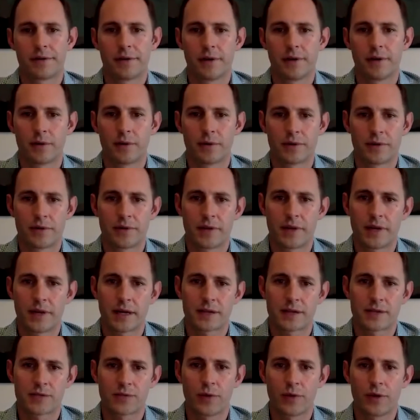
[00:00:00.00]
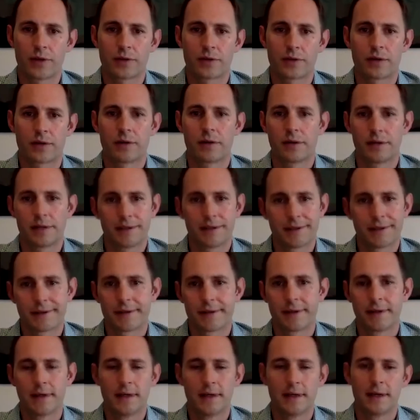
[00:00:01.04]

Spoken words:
within the next week turned into